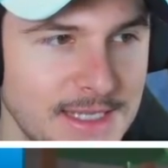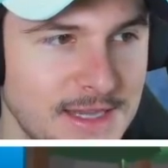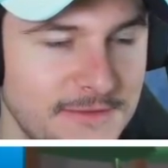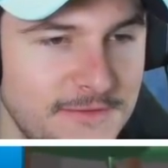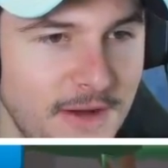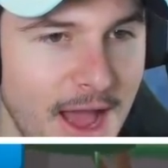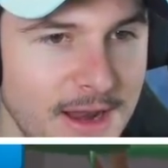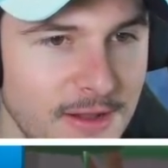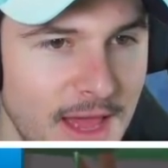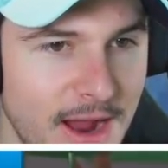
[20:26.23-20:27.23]
is the
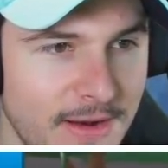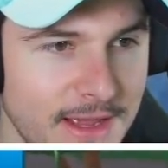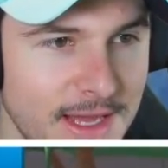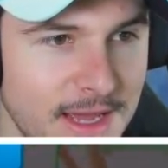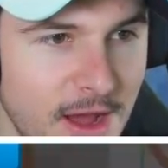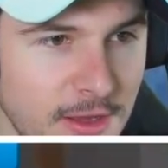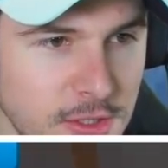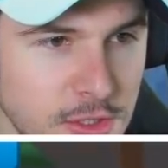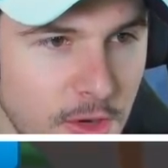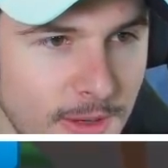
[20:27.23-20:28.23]
final area. It
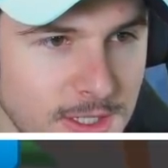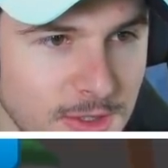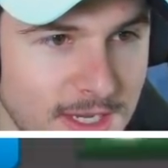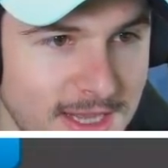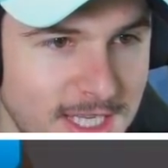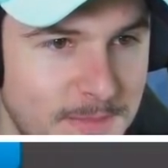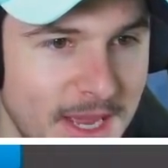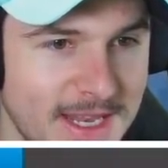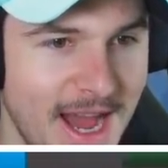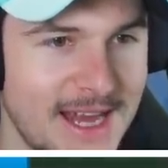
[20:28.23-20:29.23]
costs so much. Look at these
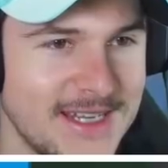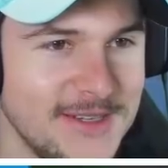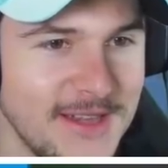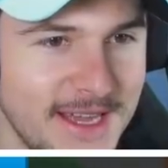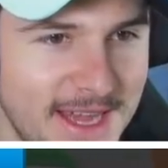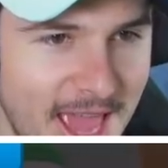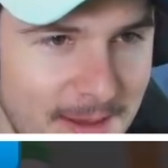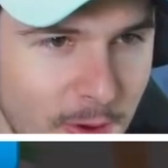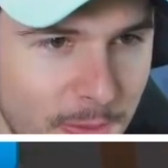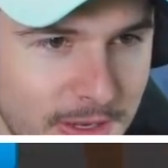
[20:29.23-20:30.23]
pinatas. They're like
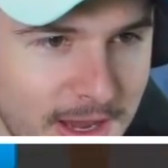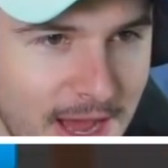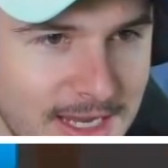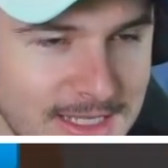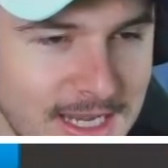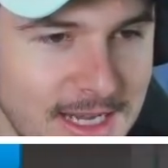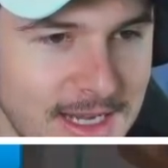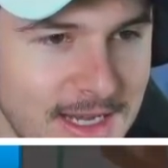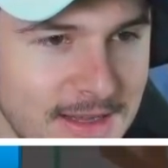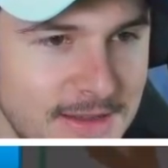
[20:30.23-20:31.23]
camo pinatas.
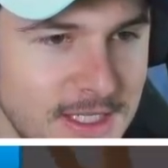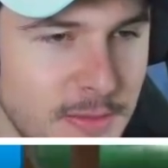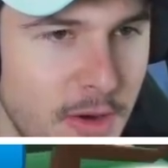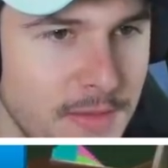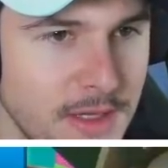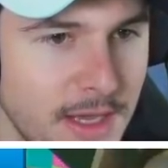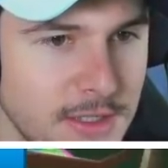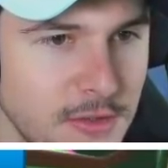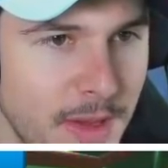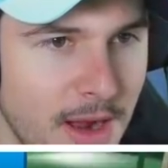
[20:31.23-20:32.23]
These are probably like
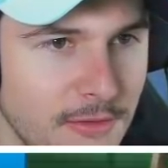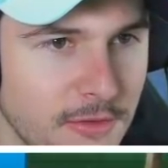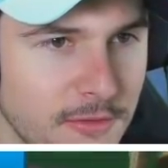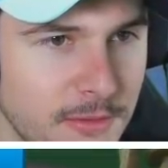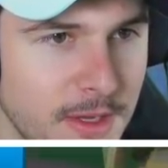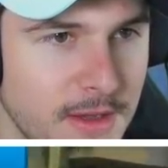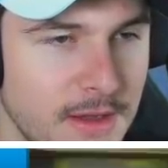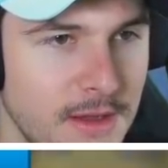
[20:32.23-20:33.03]
too powerful for me.